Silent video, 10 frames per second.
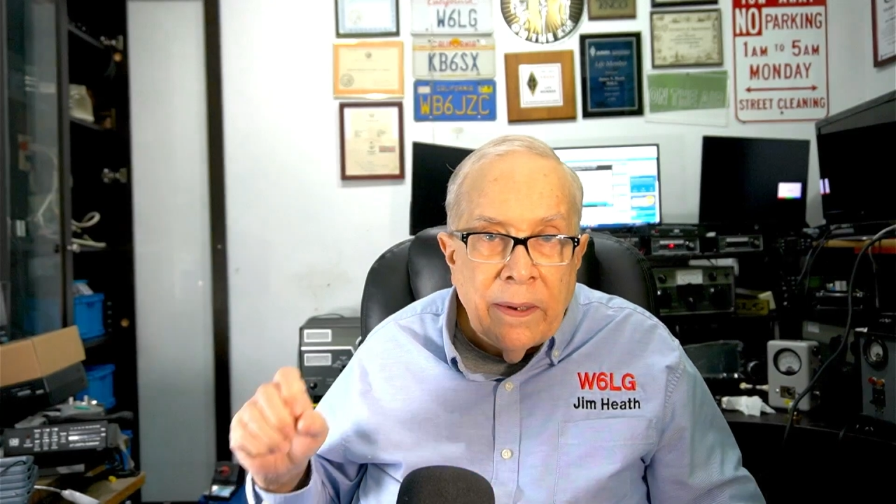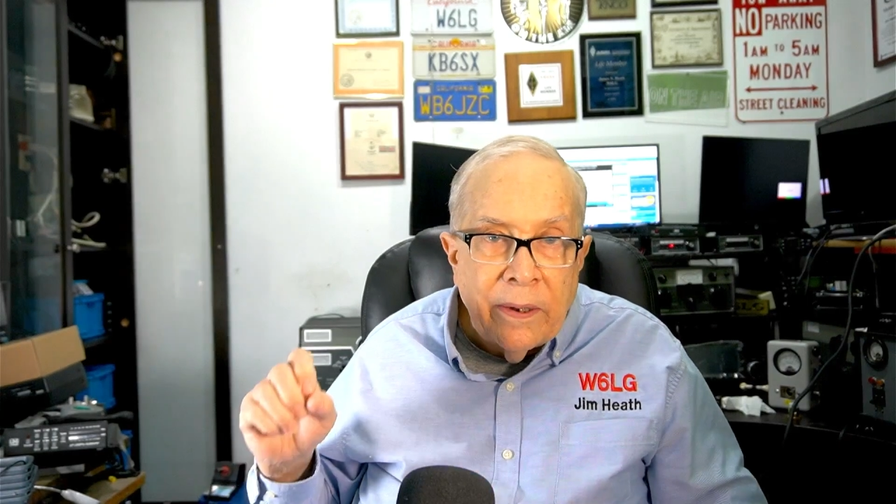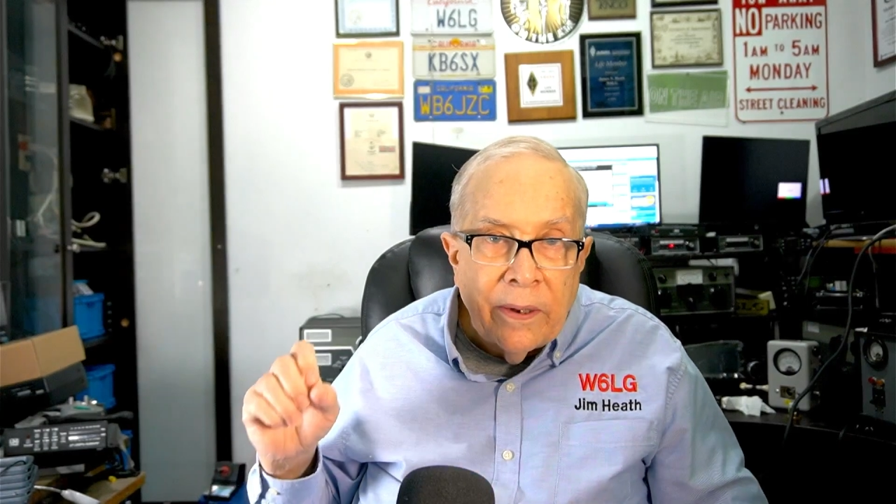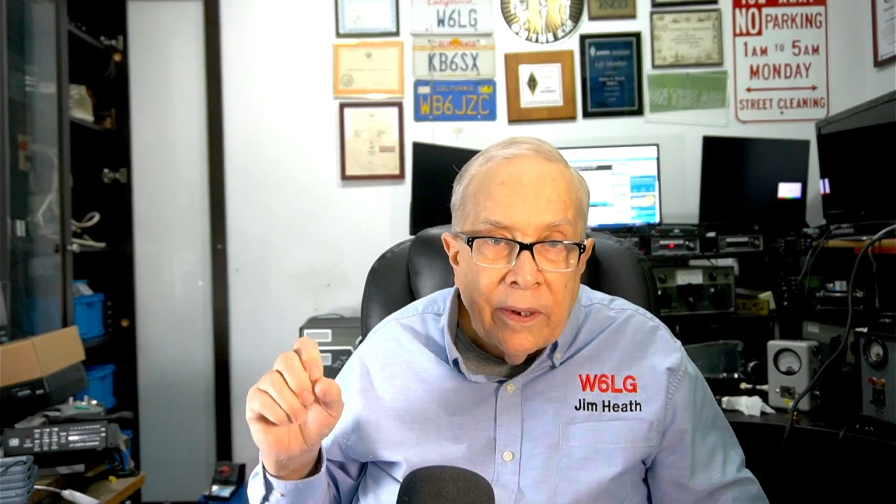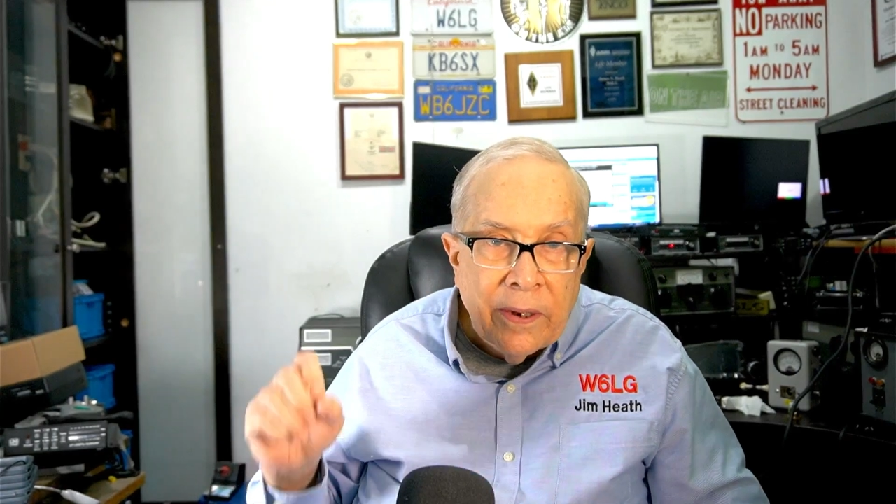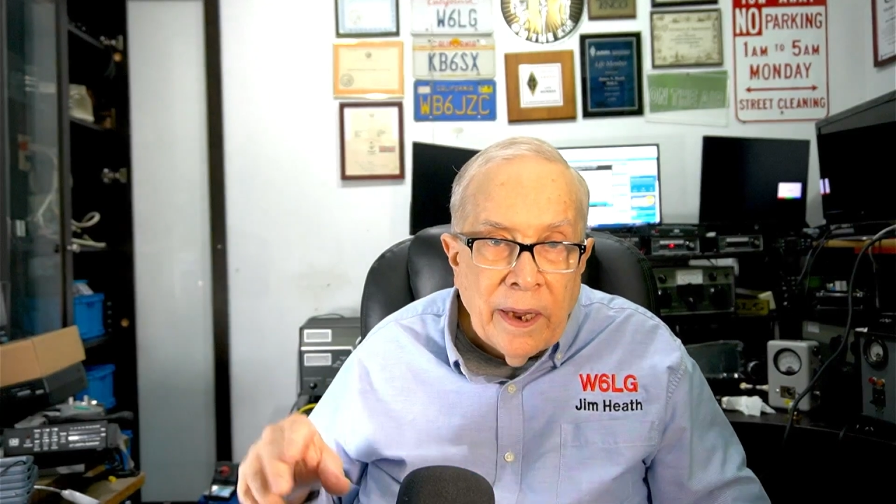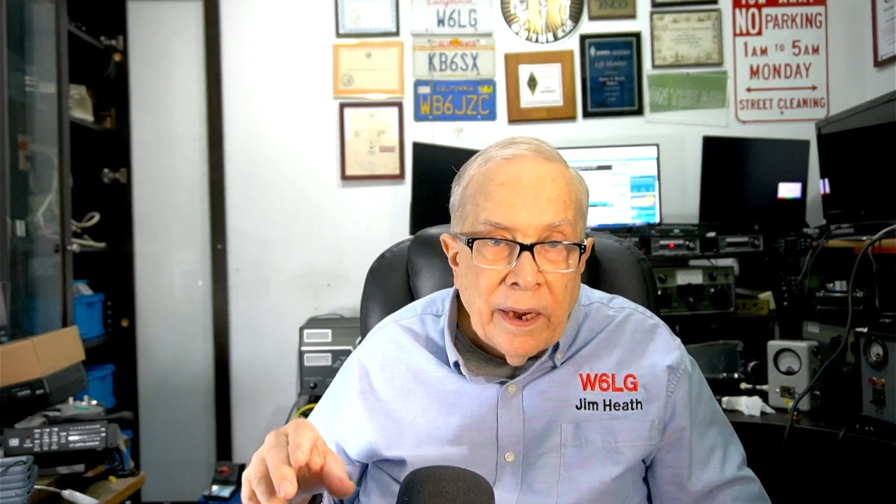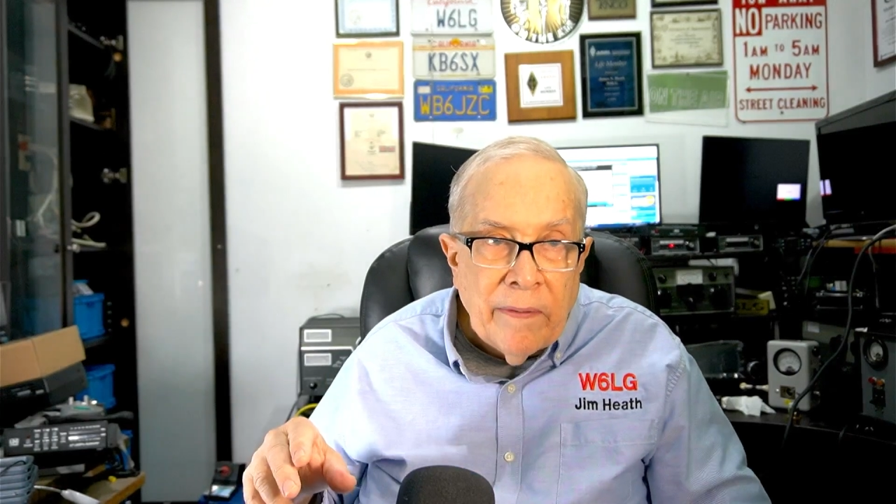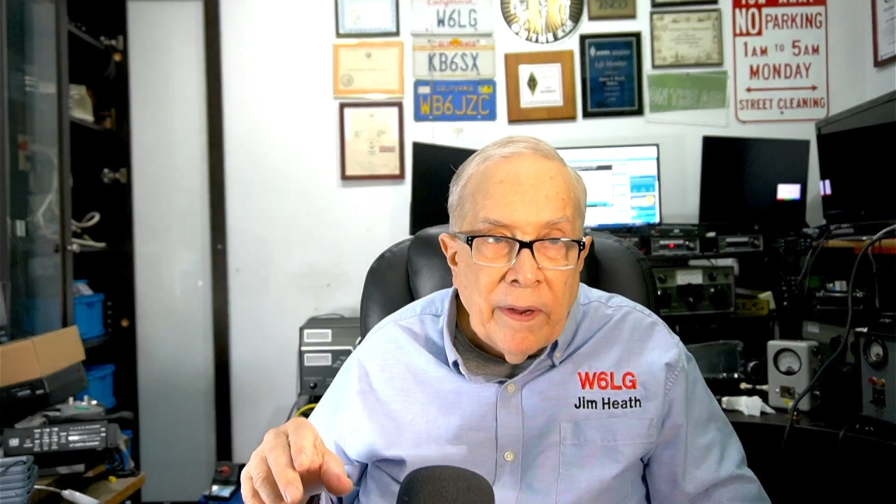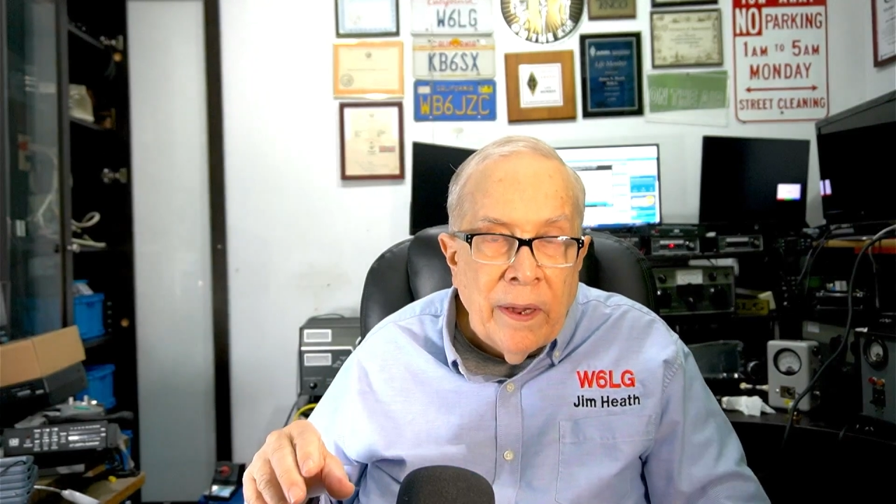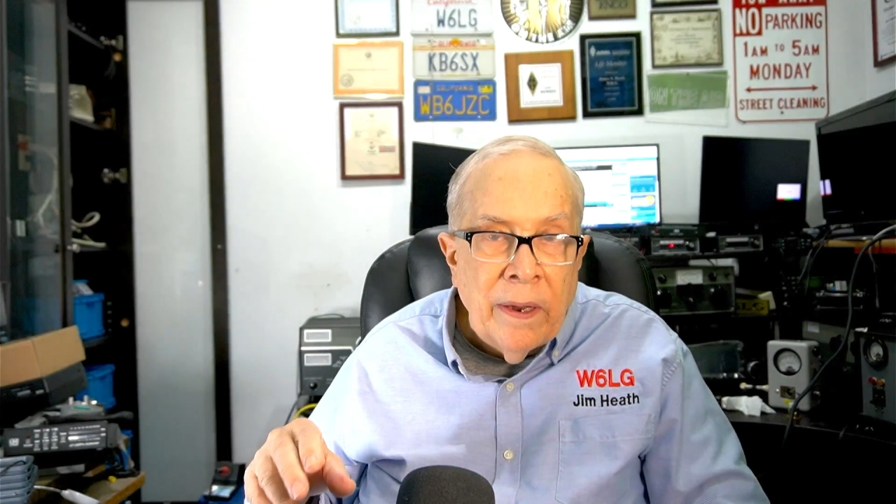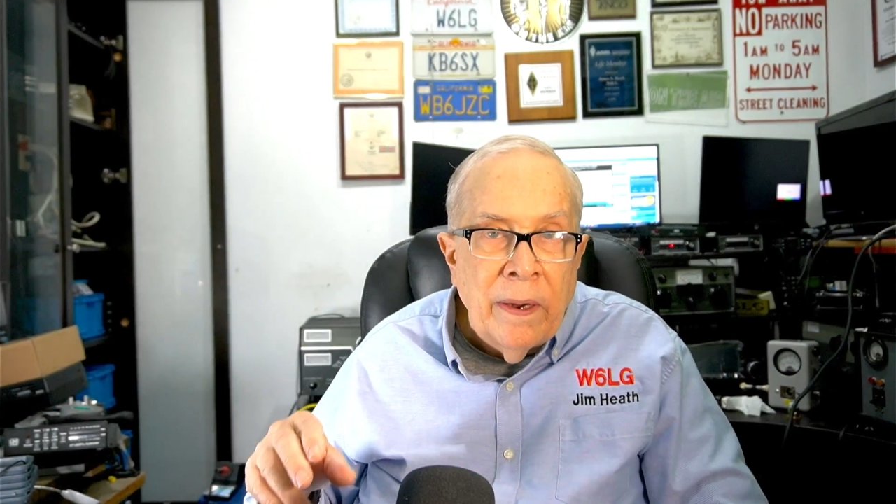Son of a gun.